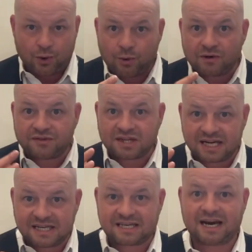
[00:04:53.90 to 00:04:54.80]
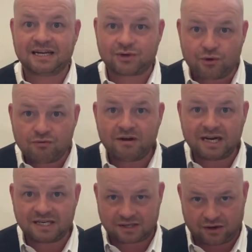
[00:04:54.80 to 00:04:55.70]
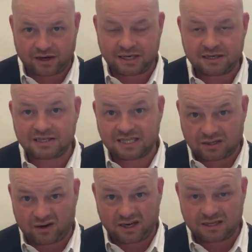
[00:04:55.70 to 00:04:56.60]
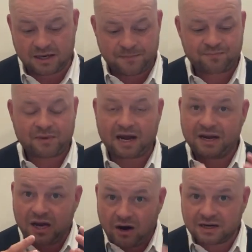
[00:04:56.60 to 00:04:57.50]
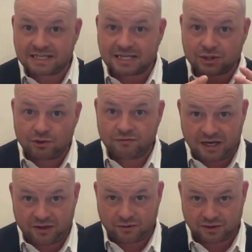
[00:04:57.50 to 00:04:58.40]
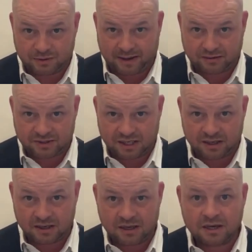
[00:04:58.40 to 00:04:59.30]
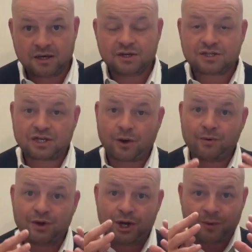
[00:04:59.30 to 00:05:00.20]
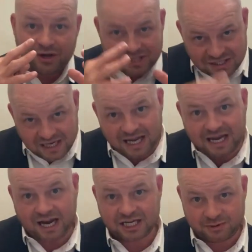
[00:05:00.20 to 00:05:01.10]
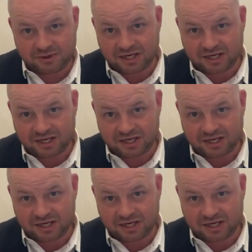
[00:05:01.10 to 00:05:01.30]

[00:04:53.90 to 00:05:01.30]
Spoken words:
all of the detail is already designed and the architect's already thought about it. So you are still engaging with the